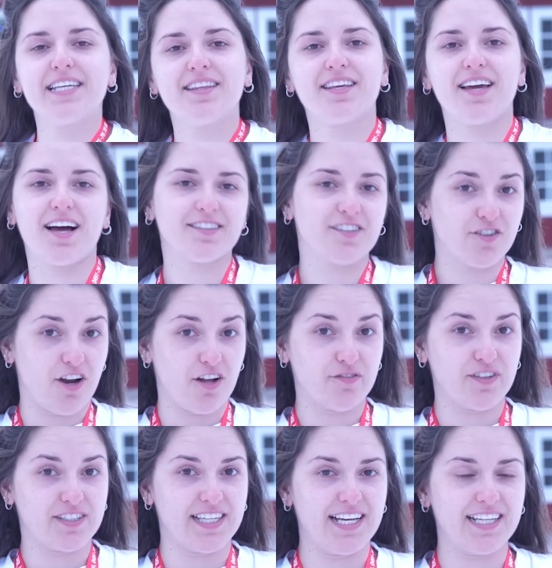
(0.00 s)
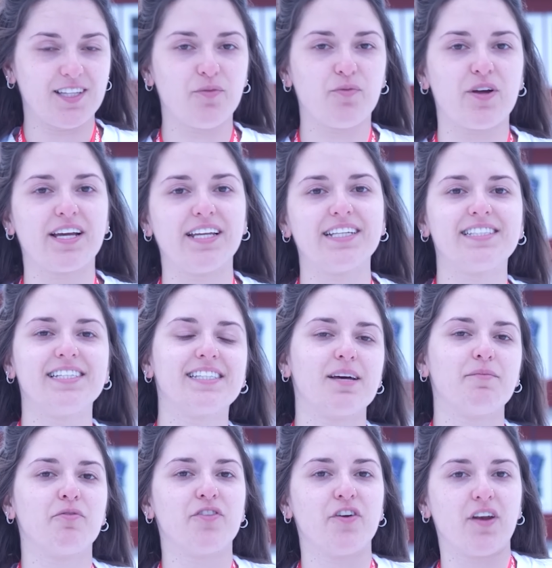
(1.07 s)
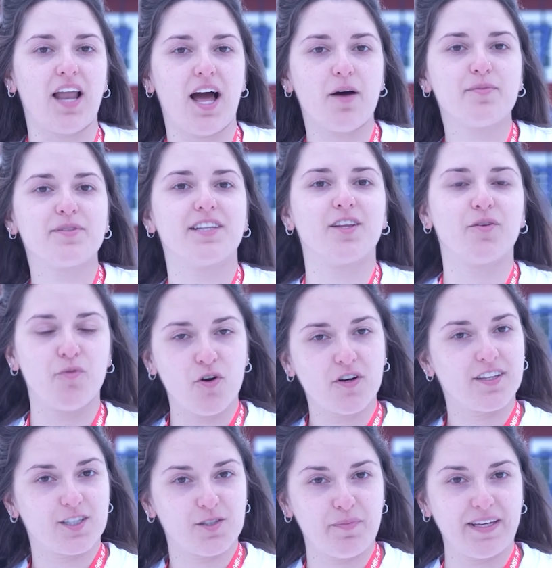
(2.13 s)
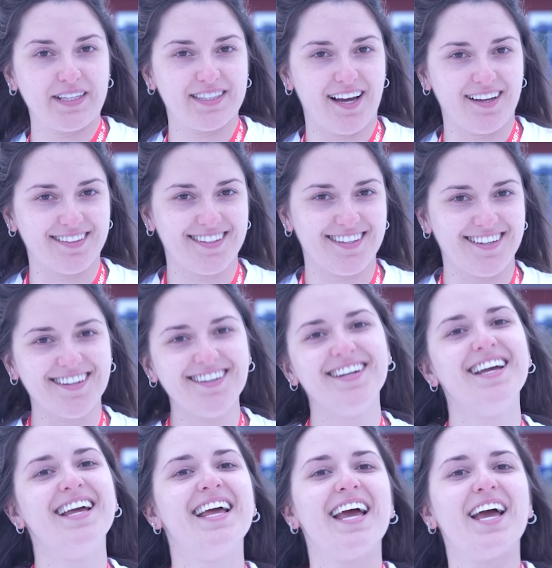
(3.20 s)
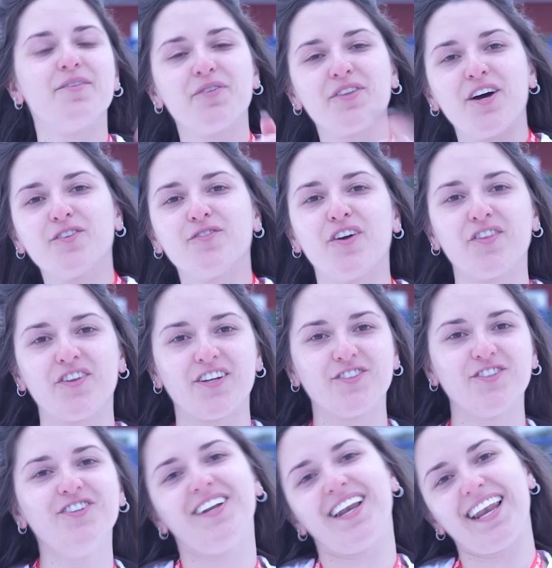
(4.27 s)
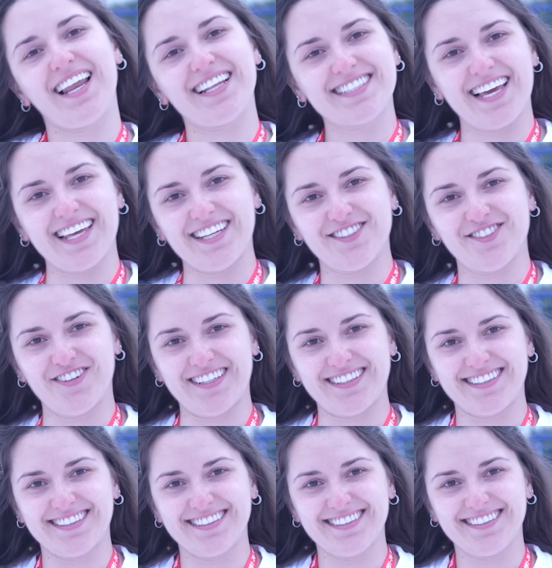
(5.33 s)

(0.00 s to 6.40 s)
to see the underground facility, we are going to see some of their labs and the work that's being done here. And without further ado, let's get into it.